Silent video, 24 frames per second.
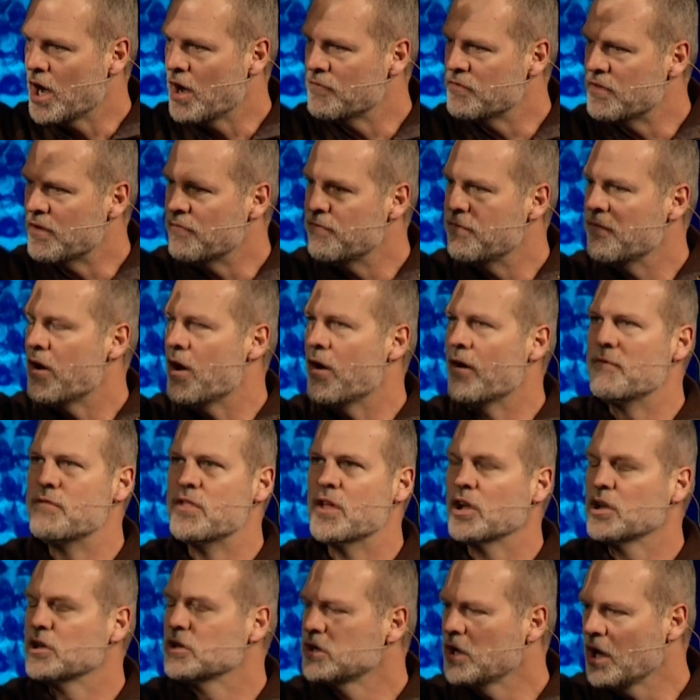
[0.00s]
of
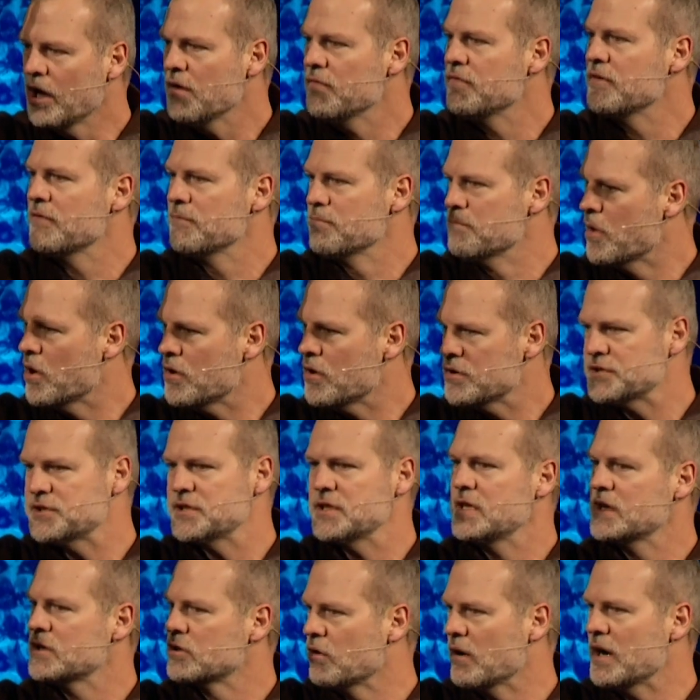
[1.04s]
the love of
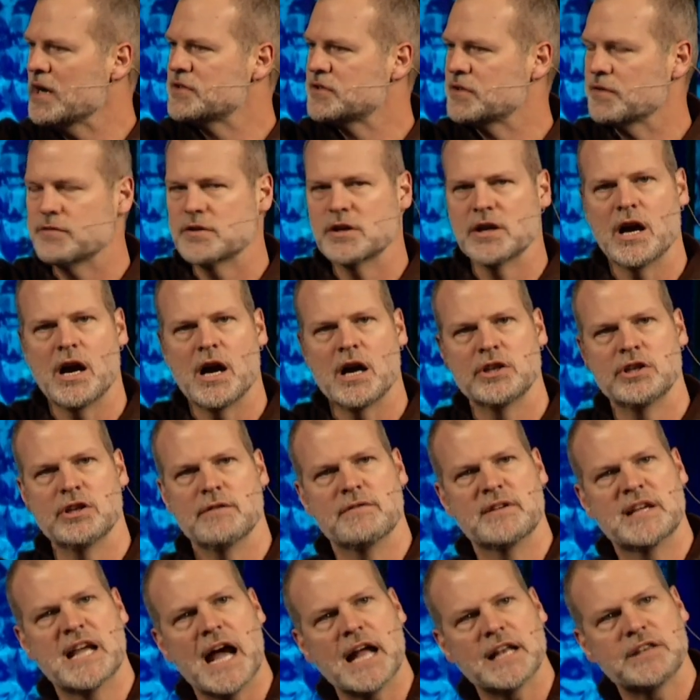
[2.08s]
mercy and grace of God,
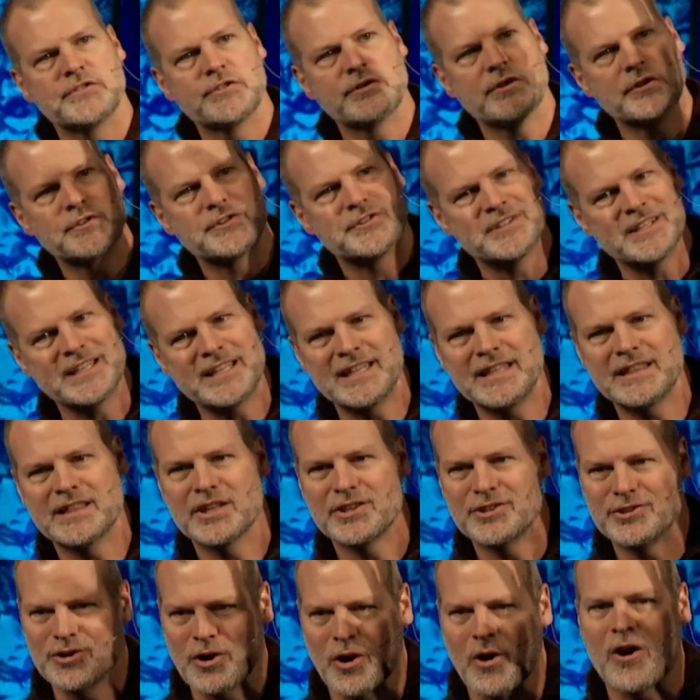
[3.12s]
you've got to see
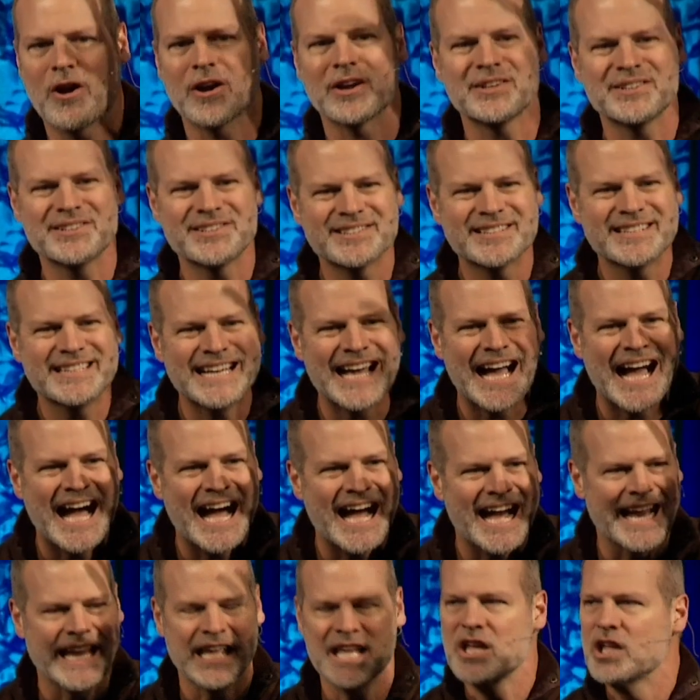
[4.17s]
the dark
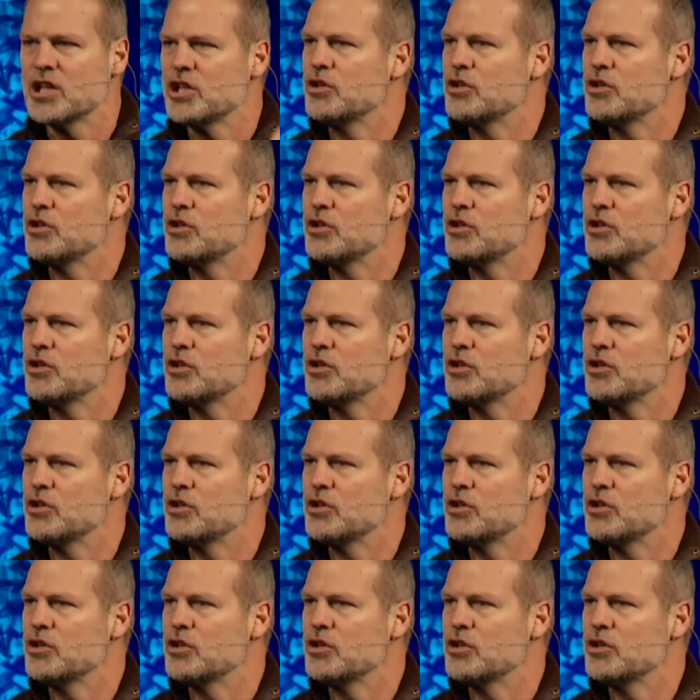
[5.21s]
sky.